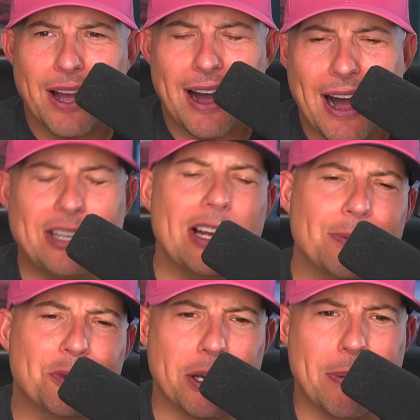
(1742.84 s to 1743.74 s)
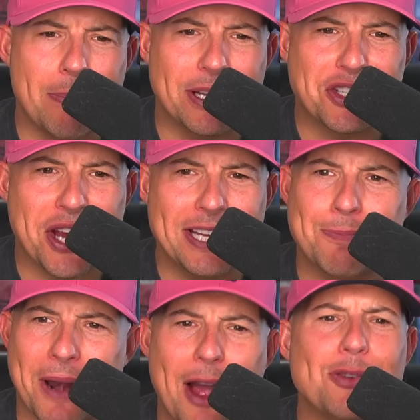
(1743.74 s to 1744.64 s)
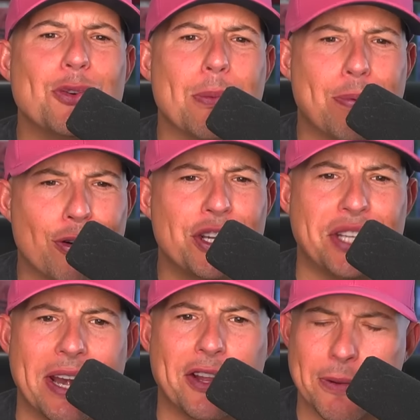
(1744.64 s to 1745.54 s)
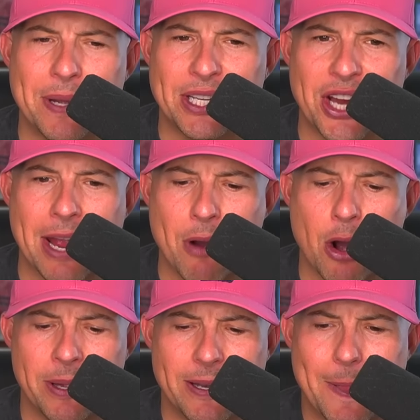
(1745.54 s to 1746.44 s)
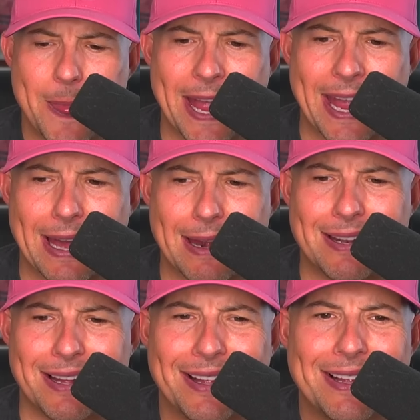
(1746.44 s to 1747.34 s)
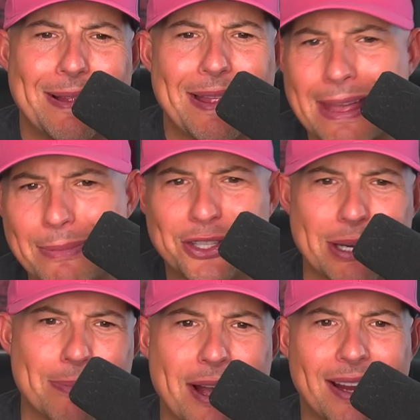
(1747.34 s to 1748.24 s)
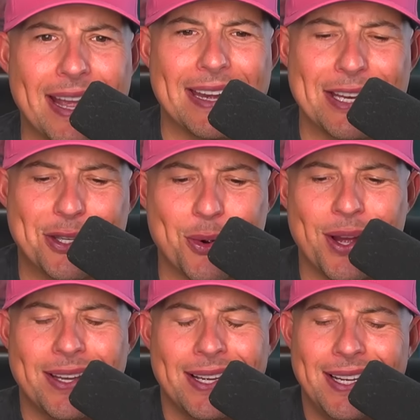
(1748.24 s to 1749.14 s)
I talk some shit about Big J's, but I also appreciate a good Big J moment. And him and Shipnuck getting into it.